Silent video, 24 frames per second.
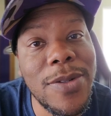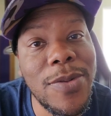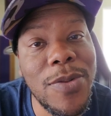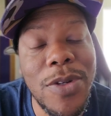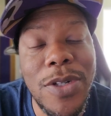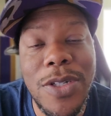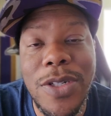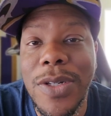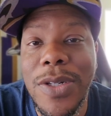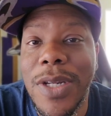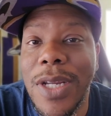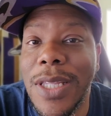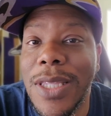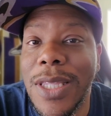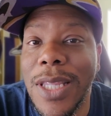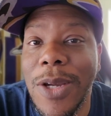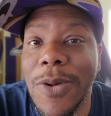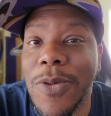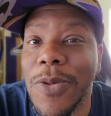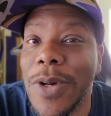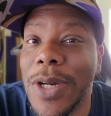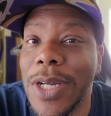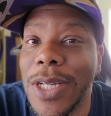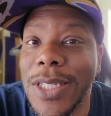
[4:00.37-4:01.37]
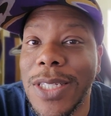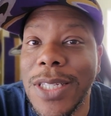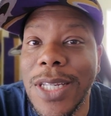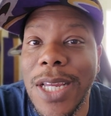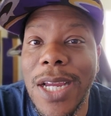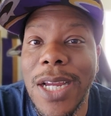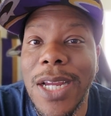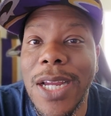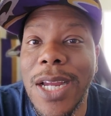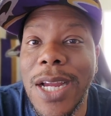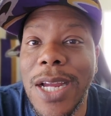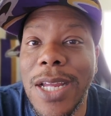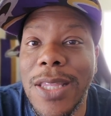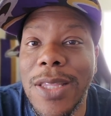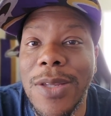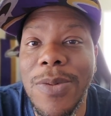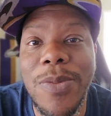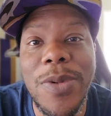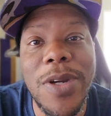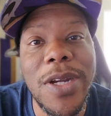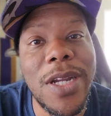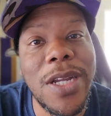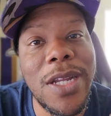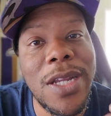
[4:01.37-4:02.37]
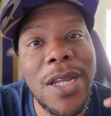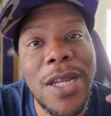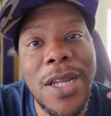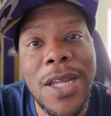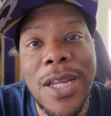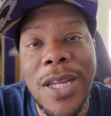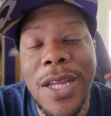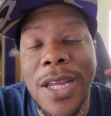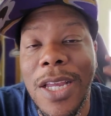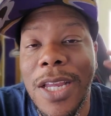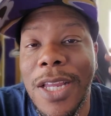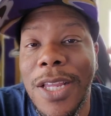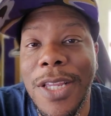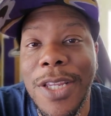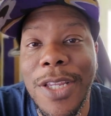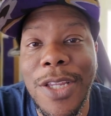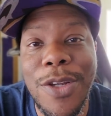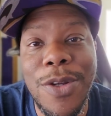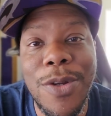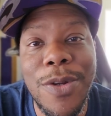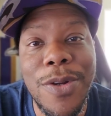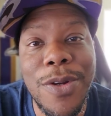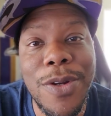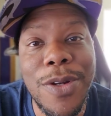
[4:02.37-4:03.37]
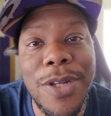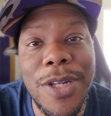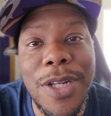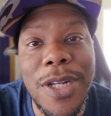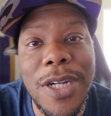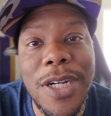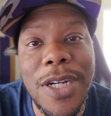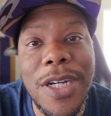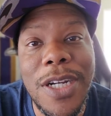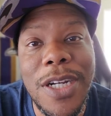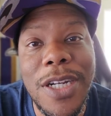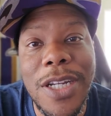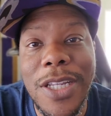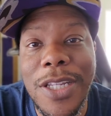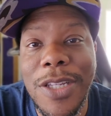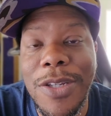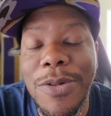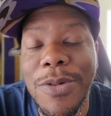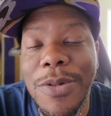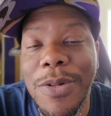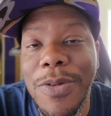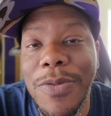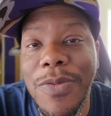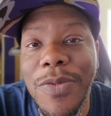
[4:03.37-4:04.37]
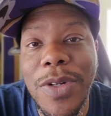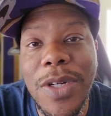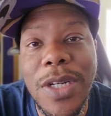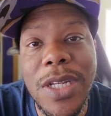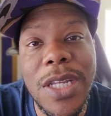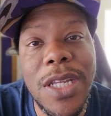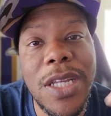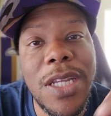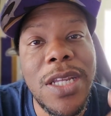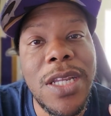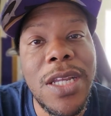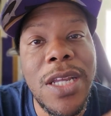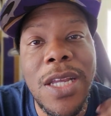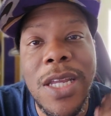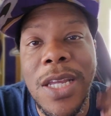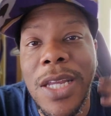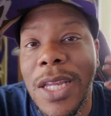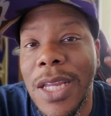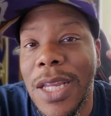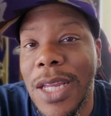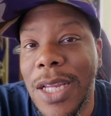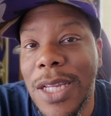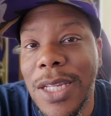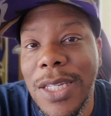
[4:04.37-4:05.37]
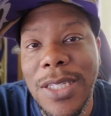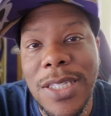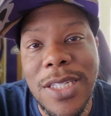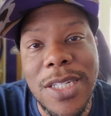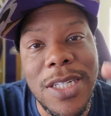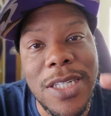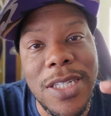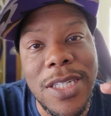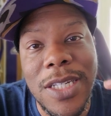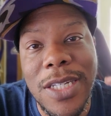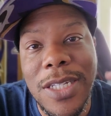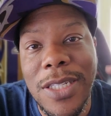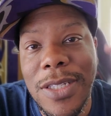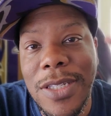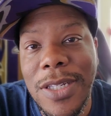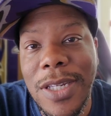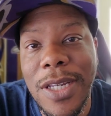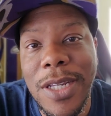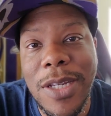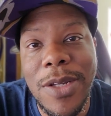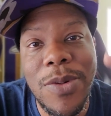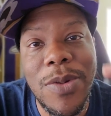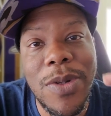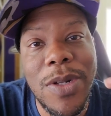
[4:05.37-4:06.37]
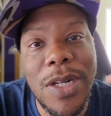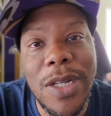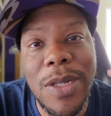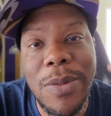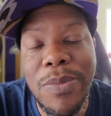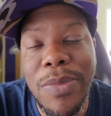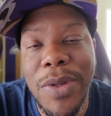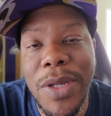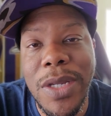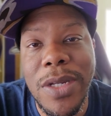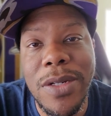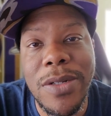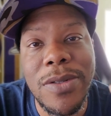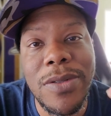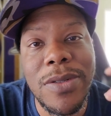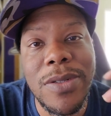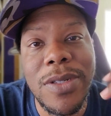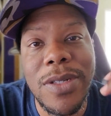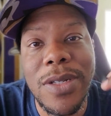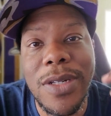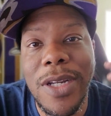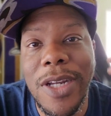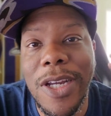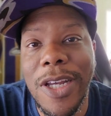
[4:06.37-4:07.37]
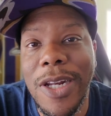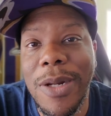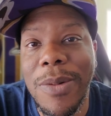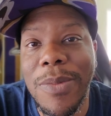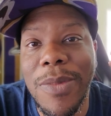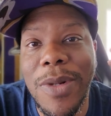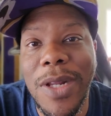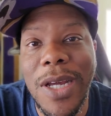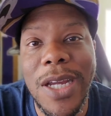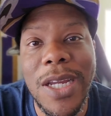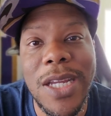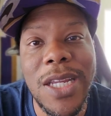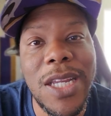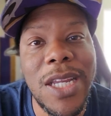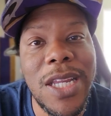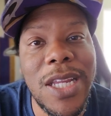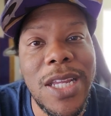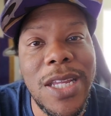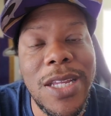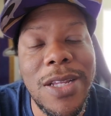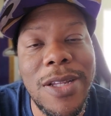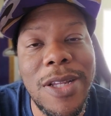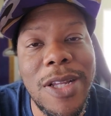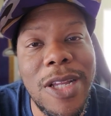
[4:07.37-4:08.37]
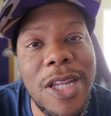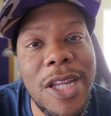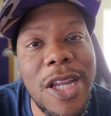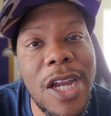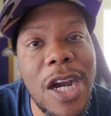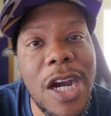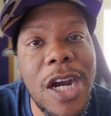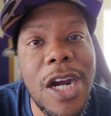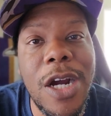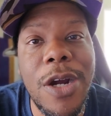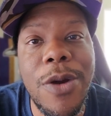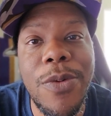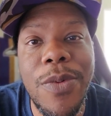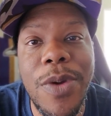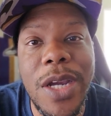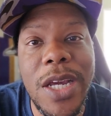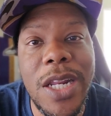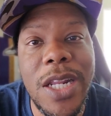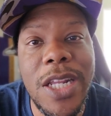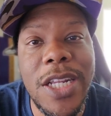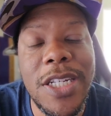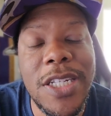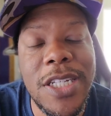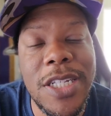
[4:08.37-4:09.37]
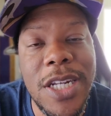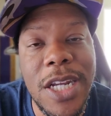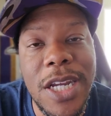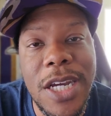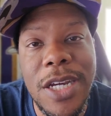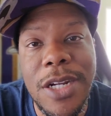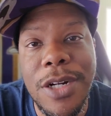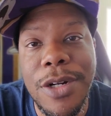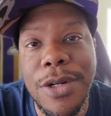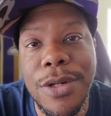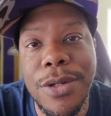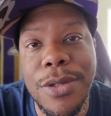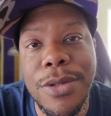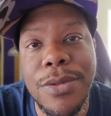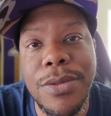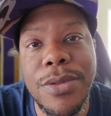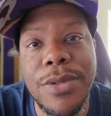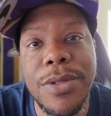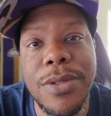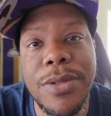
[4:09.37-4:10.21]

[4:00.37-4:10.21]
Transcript: once you get that one sack out the way and you're young and you're a rookie, it just continually builds. And I'm like, he, he already shadows